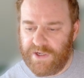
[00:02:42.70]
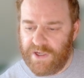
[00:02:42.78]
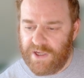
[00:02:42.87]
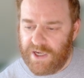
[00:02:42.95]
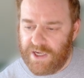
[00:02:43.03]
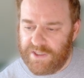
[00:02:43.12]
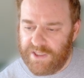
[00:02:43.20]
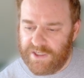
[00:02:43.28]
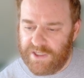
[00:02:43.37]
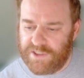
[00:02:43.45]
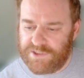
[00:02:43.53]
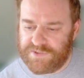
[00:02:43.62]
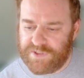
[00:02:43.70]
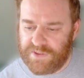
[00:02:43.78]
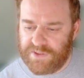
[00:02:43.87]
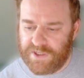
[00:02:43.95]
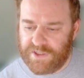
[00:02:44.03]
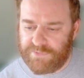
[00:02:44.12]
And then an interesting
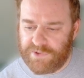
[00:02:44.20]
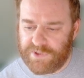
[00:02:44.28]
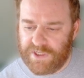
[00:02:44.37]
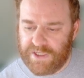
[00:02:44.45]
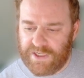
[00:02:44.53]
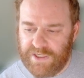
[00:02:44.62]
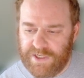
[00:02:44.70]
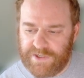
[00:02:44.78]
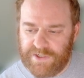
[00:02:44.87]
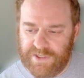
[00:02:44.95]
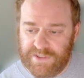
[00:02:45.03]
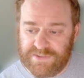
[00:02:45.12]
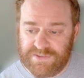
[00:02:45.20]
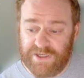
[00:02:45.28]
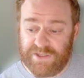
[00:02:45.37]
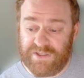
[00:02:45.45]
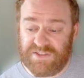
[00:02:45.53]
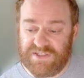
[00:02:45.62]
thing that we're looking at here is the
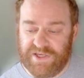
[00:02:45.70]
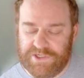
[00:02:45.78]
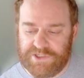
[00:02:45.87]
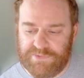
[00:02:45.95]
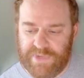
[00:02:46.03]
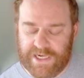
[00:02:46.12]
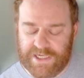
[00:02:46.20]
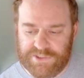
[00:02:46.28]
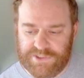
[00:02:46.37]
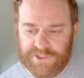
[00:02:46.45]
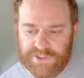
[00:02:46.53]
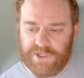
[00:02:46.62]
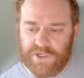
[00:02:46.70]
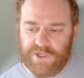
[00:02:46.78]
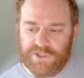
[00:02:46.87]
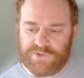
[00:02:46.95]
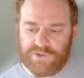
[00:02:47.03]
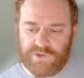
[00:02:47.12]
authentication package.
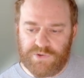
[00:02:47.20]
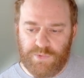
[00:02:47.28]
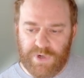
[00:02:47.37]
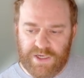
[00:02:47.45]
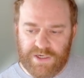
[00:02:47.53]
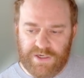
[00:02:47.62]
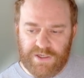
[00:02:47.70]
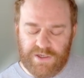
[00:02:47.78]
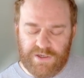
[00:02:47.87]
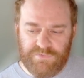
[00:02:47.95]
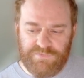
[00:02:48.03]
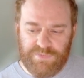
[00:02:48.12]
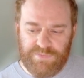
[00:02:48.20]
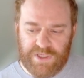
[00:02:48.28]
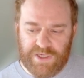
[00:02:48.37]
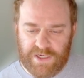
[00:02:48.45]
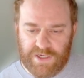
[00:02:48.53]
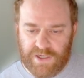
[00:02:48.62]
So when
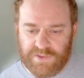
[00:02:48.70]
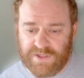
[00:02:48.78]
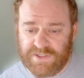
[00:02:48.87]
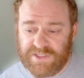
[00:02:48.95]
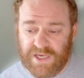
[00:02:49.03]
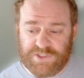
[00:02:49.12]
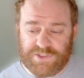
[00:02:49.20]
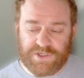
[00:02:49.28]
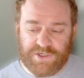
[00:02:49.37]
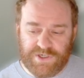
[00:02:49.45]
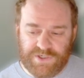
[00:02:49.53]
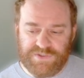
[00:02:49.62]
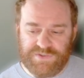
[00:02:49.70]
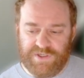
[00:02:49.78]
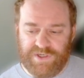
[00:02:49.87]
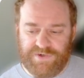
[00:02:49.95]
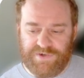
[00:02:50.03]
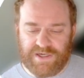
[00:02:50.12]
VPN authentication occurs
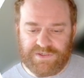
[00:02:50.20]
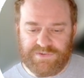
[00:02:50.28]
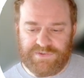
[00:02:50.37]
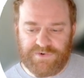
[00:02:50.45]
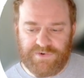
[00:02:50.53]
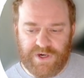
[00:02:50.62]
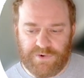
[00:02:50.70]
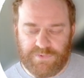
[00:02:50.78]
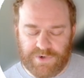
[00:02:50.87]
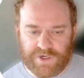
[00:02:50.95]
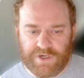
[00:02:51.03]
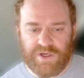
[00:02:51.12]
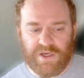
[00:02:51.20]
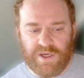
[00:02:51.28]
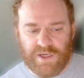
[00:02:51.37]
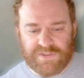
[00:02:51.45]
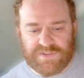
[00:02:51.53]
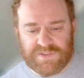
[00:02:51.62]
in your Active Directory network,
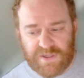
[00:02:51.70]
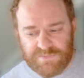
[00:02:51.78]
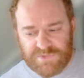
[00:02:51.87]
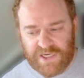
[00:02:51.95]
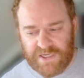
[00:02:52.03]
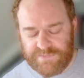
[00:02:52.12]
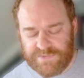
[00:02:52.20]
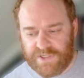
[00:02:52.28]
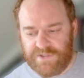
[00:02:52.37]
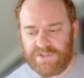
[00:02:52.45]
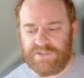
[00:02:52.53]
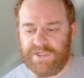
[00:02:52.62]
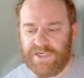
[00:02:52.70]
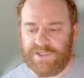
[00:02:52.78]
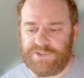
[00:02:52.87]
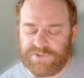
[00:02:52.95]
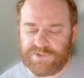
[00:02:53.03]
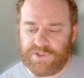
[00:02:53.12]
sometimes that
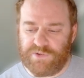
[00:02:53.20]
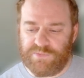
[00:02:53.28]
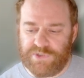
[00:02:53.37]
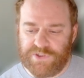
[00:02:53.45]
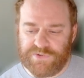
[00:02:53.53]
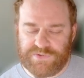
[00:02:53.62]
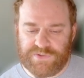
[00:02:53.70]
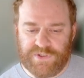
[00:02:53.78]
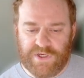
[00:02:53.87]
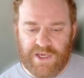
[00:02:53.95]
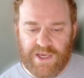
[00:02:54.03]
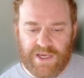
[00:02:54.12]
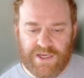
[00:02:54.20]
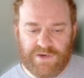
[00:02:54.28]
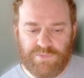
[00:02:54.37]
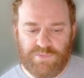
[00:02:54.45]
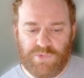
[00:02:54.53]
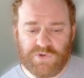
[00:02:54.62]
authentication is Kerberos, and
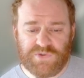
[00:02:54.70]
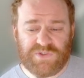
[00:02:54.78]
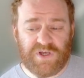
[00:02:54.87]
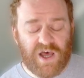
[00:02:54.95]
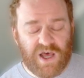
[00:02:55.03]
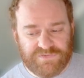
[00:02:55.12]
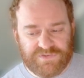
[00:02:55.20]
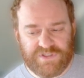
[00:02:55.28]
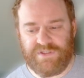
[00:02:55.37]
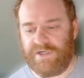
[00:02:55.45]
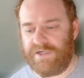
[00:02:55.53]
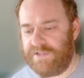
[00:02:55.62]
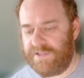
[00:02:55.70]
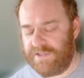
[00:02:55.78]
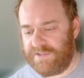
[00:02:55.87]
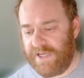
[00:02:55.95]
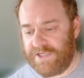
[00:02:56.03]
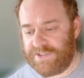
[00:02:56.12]
most often that
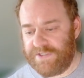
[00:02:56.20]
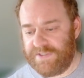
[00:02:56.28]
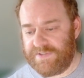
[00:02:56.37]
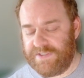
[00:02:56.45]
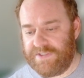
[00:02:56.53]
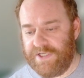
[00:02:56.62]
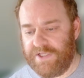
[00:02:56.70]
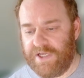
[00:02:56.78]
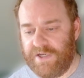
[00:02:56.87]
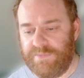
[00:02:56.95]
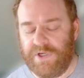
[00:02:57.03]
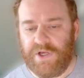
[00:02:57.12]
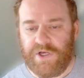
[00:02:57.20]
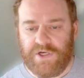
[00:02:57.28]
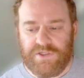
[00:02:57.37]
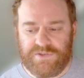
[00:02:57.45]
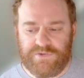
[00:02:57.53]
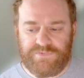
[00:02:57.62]
authentication is NTLM.
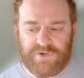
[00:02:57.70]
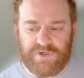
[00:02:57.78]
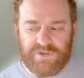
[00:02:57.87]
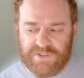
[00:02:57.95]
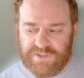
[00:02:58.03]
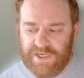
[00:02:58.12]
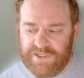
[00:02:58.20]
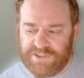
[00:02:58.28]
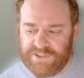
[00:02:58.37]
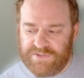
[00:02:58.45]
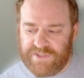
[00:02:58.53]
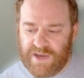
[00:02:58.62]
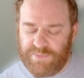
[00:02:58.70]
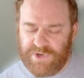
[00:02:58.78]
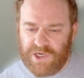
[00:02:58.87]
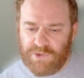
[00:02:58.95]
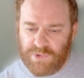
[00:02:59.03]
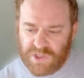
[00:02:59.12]
So for authentications
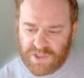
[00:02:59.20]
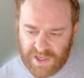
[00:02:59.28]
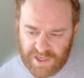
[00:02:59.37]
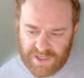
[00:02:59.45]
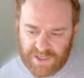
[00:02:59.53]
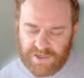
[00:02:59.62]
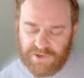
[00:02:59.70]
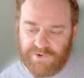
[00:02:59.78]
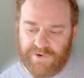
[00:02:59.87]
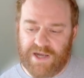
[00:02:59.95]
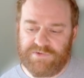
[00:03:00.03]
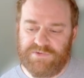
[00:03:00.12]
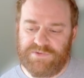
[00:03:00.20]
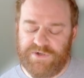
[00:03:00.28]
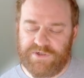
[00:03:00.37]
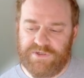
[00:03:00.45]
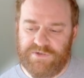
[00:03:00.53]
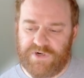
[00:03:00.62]
happening within your Active
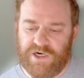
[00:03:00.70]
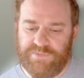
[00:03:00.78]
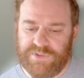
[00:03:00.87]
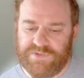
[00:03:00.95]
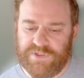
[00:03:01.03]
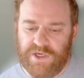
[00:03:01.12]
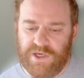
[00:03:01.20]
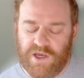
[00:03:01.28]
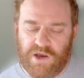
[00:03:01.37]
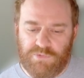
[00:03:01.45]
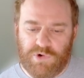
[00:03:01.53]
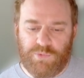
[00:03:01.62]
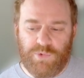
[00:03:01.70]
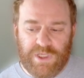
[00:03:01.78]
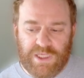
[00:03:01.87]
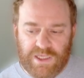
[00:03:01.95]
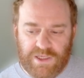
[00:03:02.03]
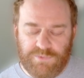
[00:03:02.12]
Directory environment, what we would